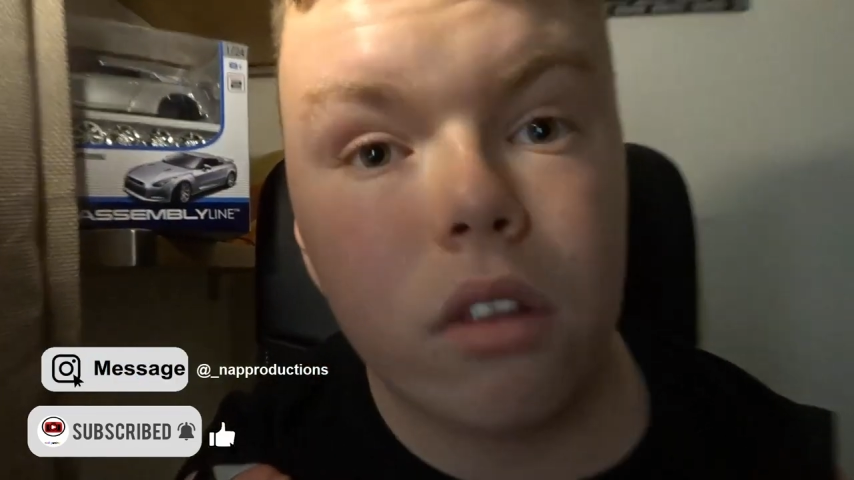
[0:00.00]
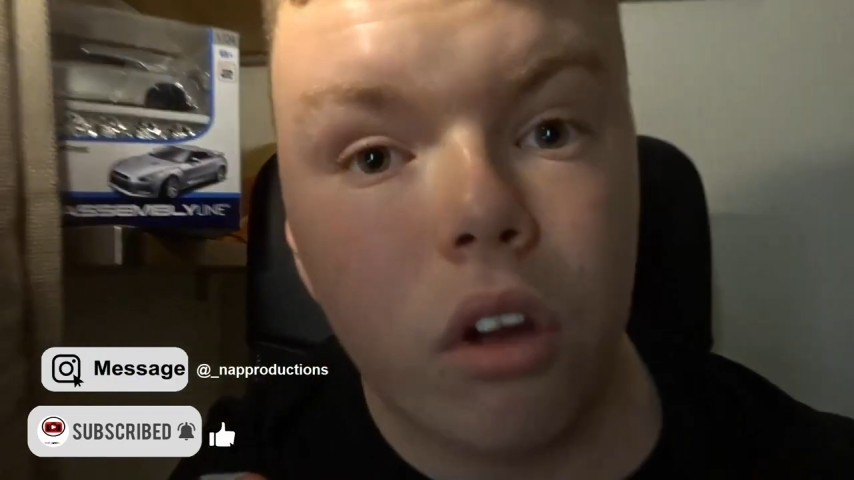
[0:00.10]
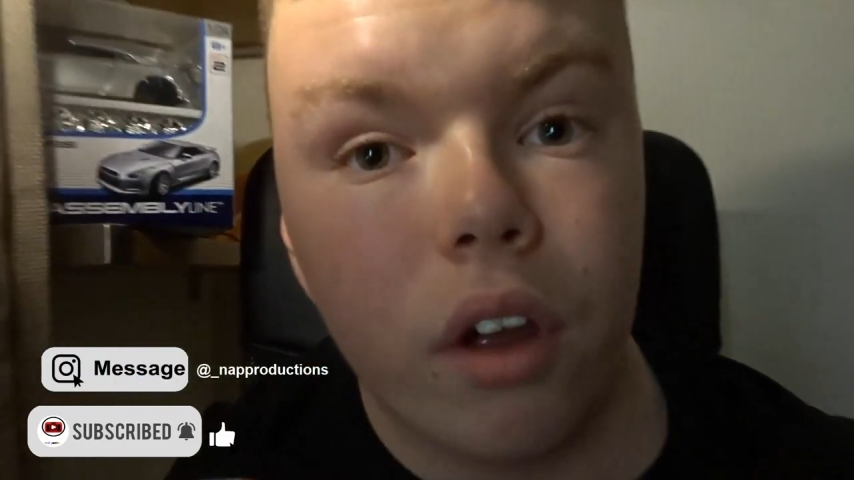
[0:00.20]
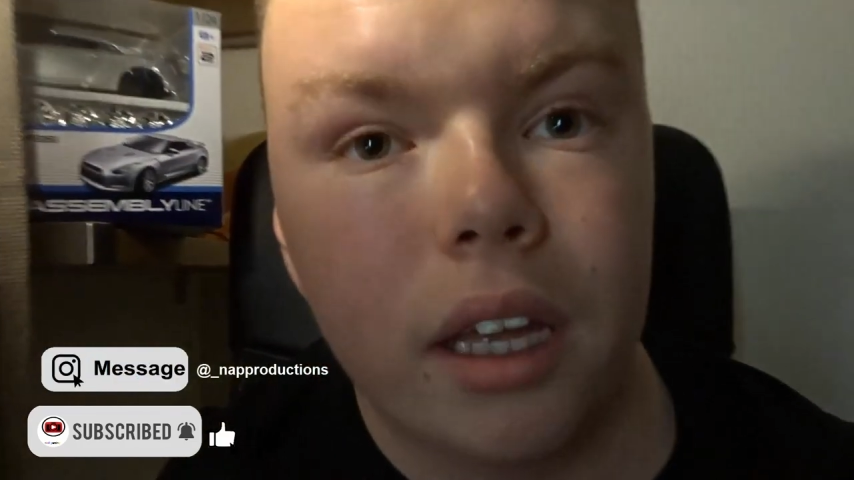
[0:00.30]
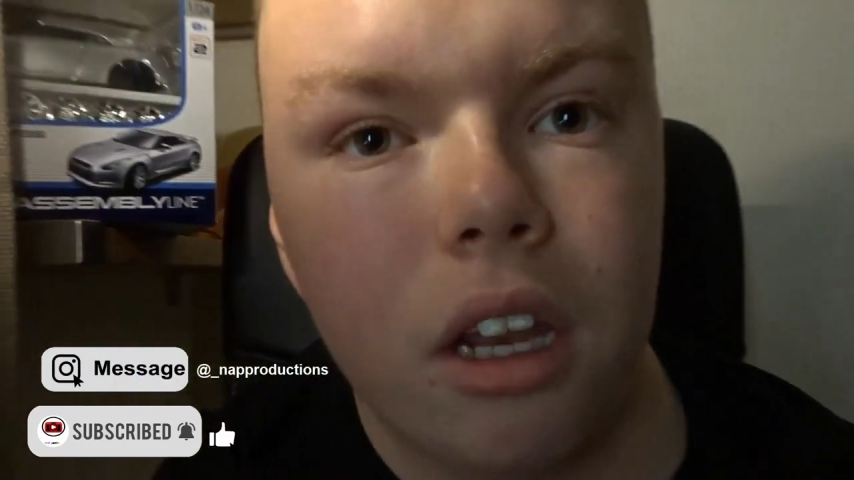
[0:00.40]

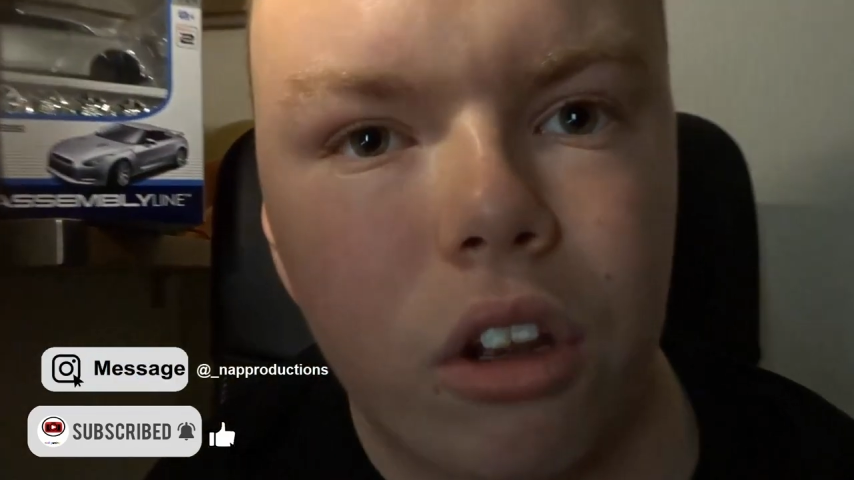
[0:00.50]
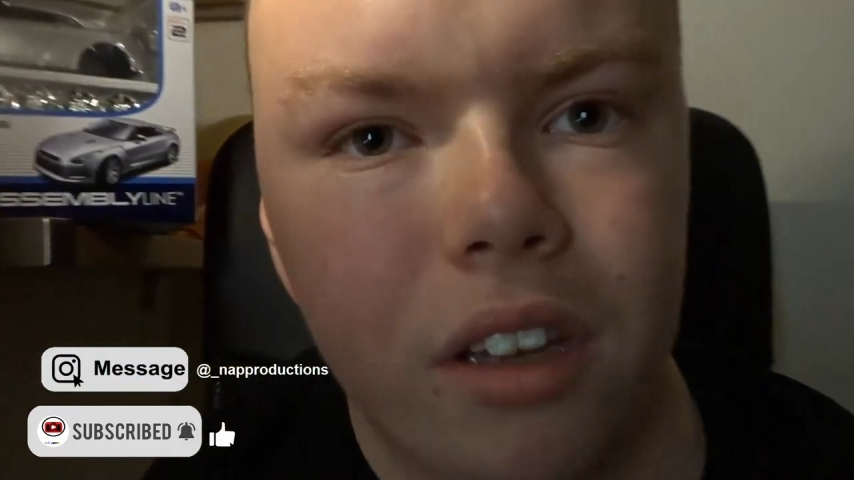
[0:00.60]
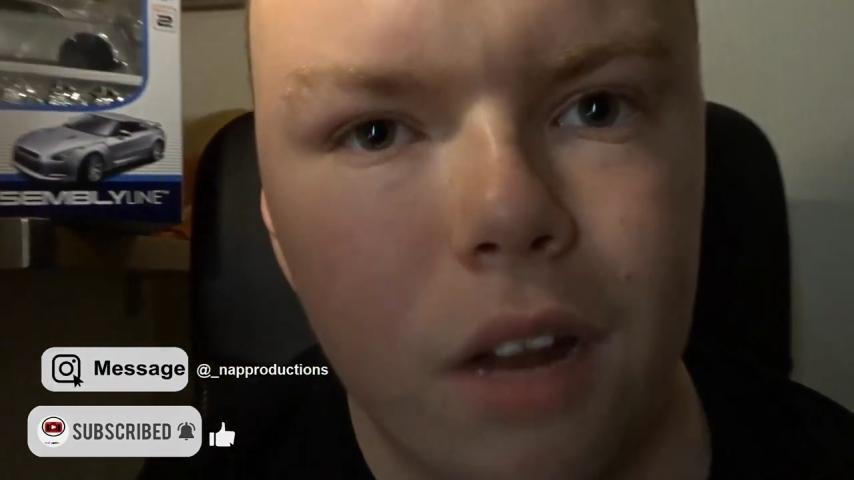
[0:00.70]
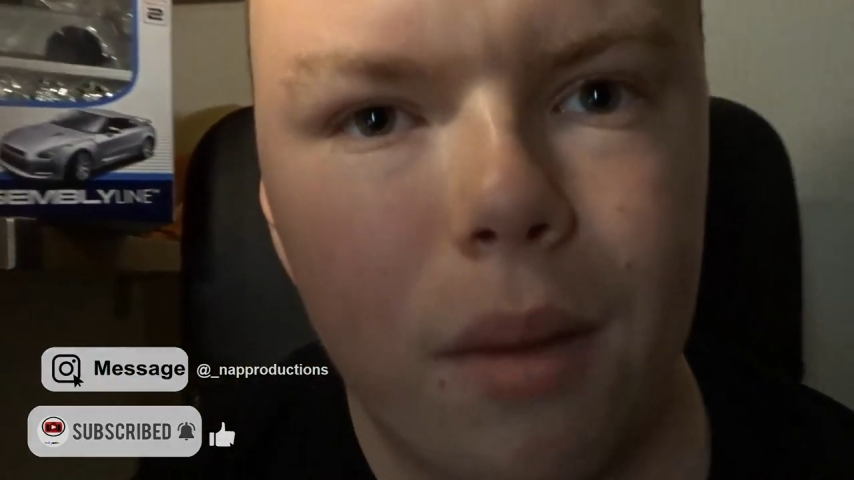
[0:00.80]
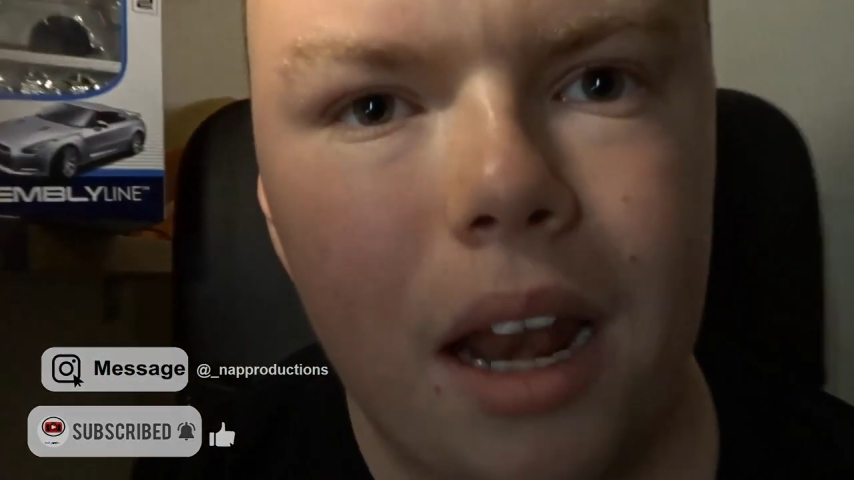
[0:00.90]
Sorry, I keep looking
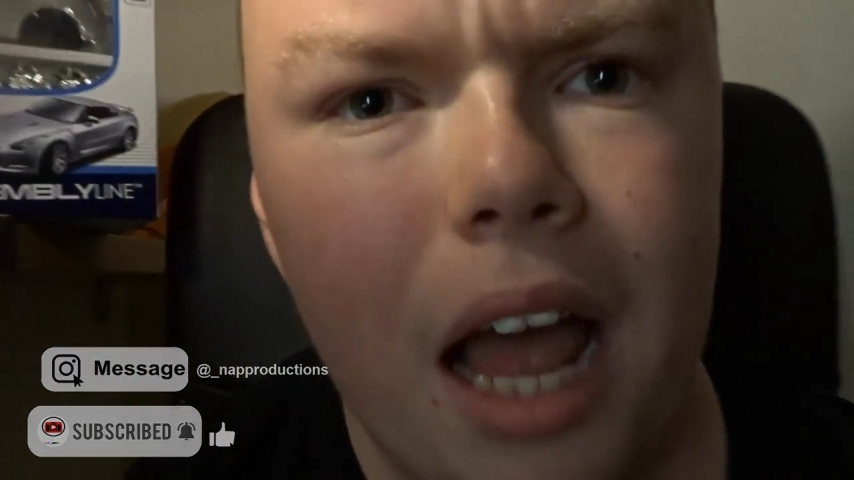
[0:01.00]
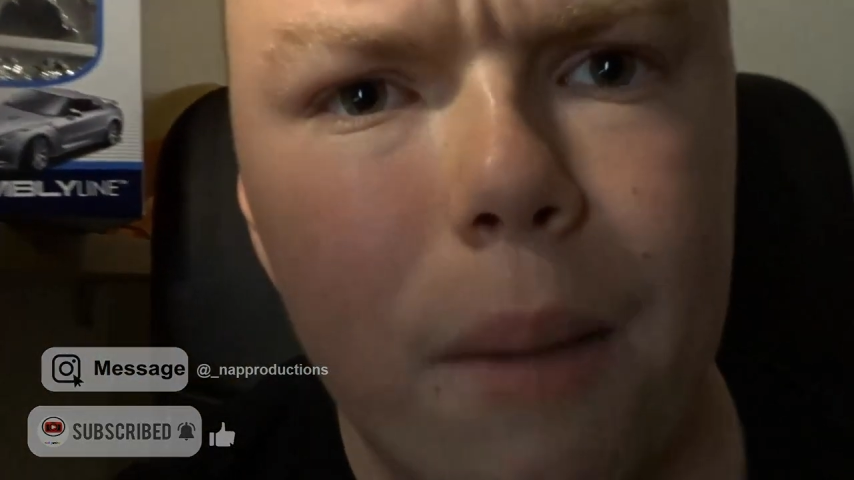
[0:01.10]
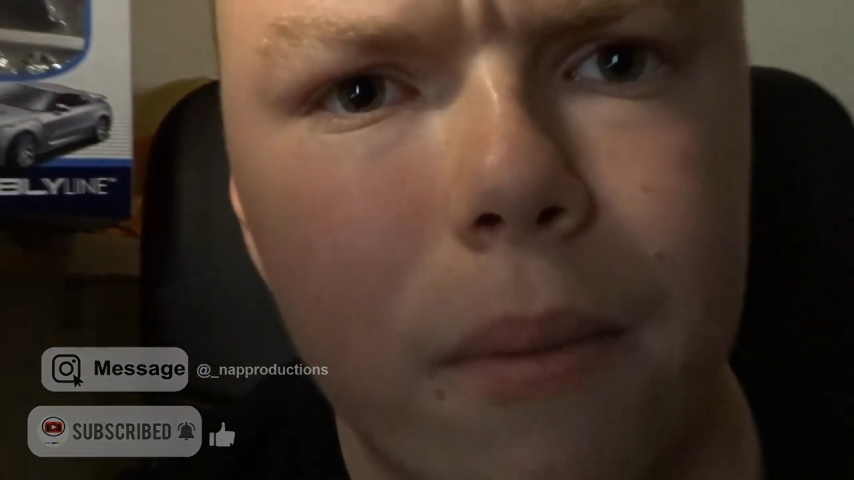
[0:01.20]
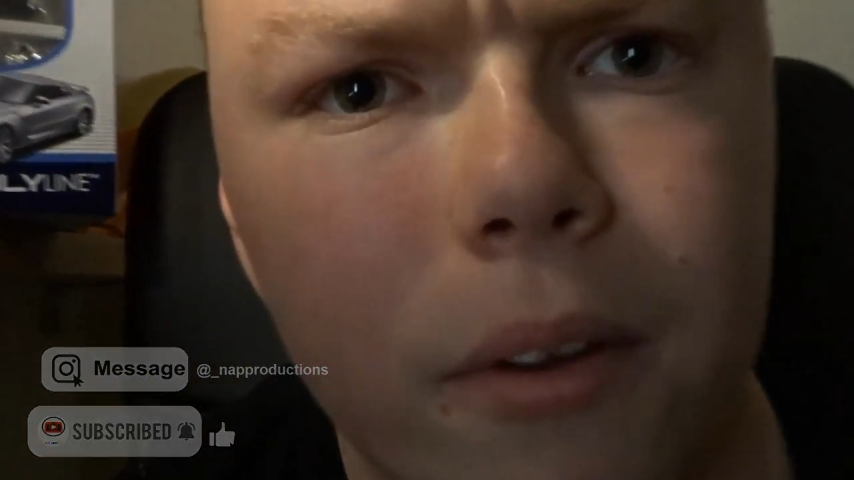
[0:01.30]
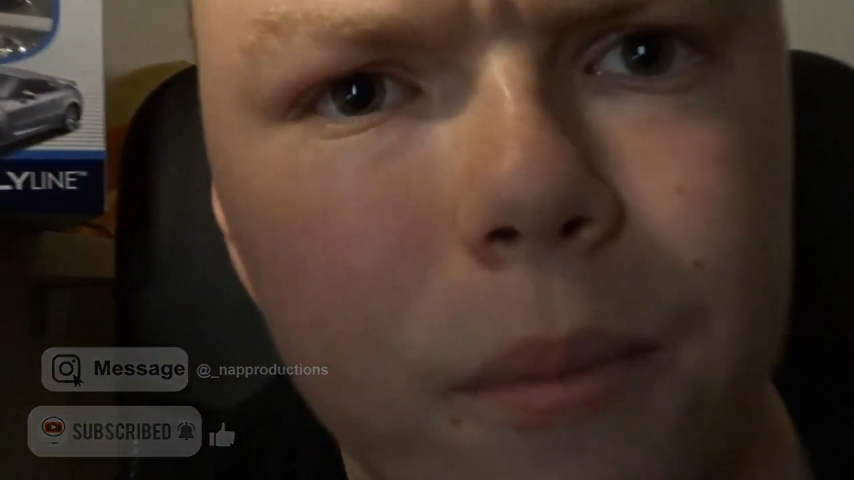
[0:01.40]
down at my lap.